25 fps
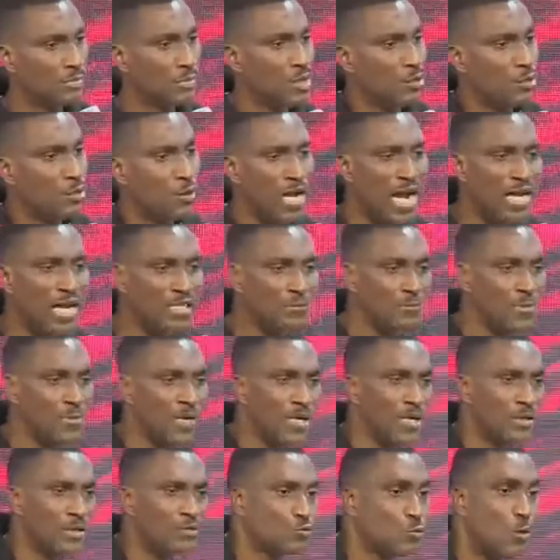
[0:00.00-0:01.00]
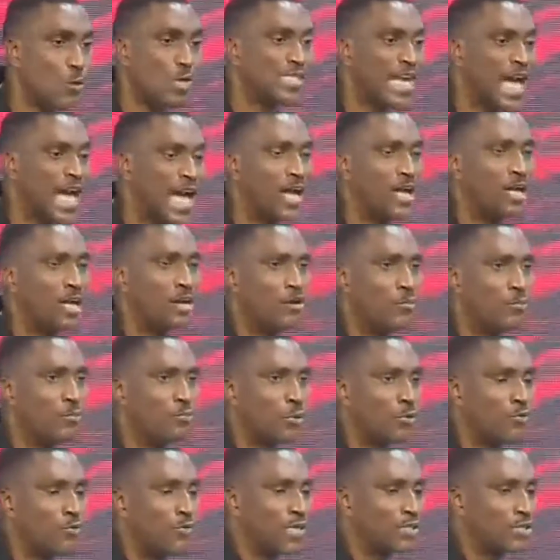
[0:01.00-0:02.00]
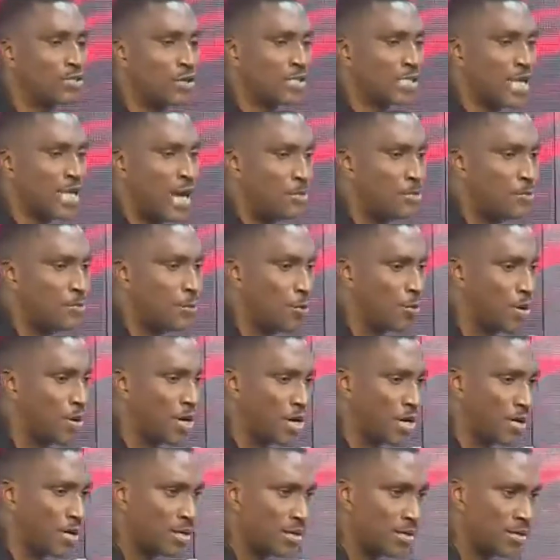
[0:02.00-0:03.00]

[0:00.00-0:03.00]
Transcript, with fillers: Look at me. Today, professors are broke.